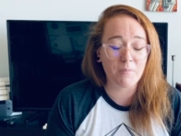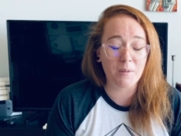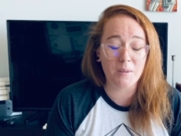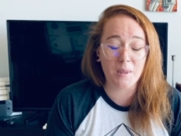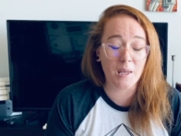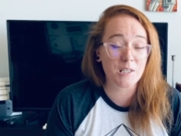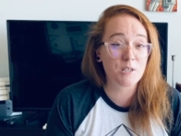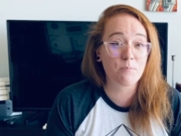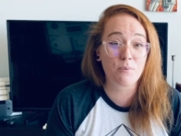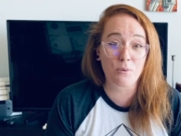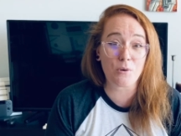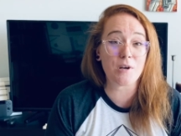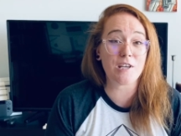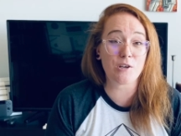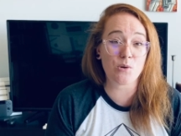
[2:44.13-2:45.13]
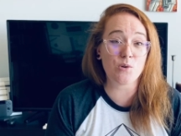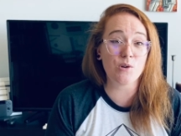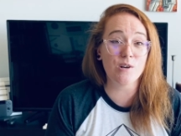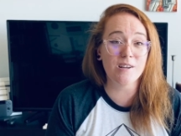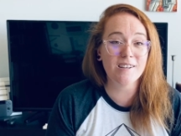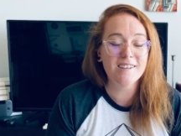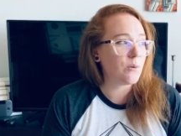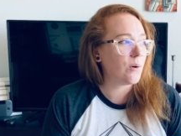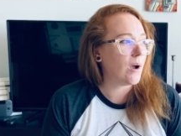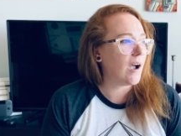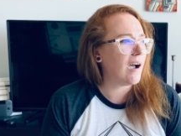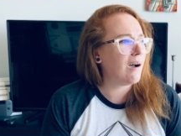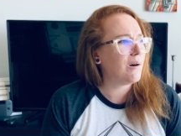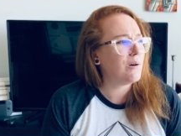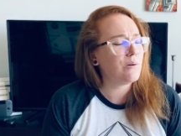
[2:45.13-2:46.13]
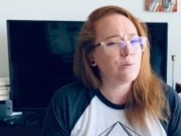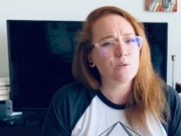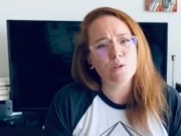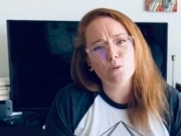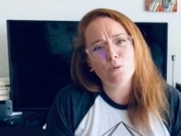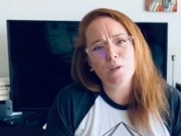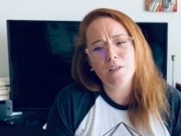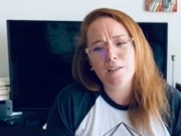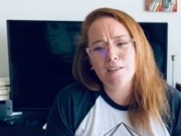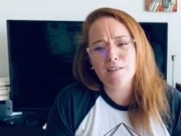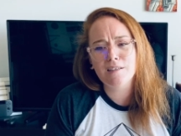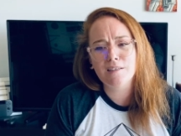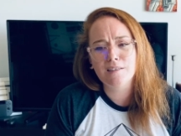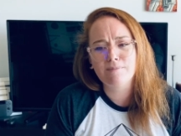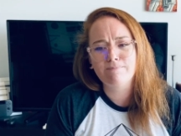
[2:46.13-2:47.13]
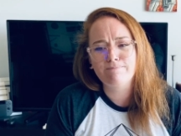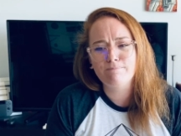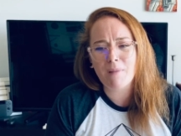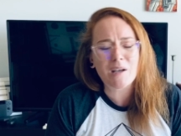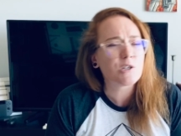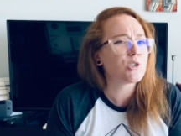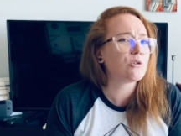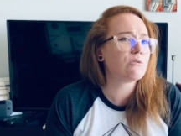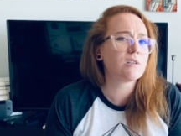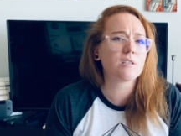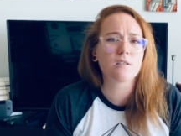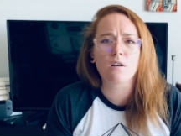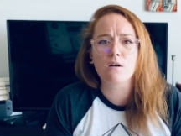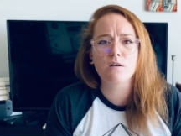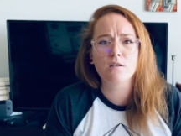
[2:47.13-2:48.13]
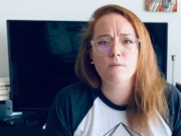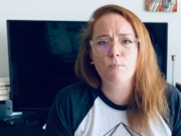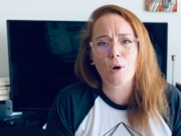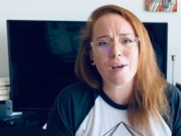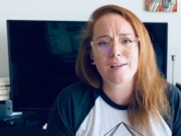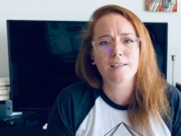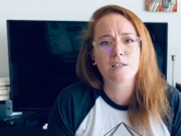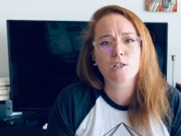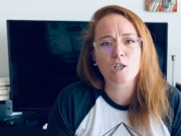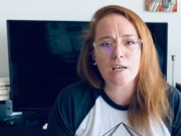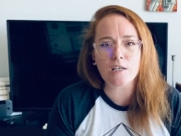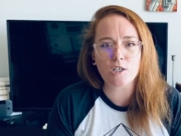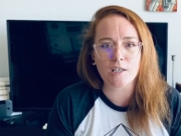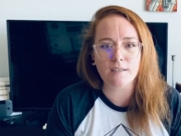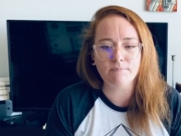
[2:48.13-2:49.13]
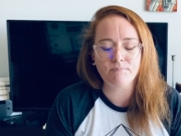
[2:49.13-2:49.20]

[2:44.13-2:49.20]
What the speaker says: That's pretty cool. How do we measure a star's brightness changing?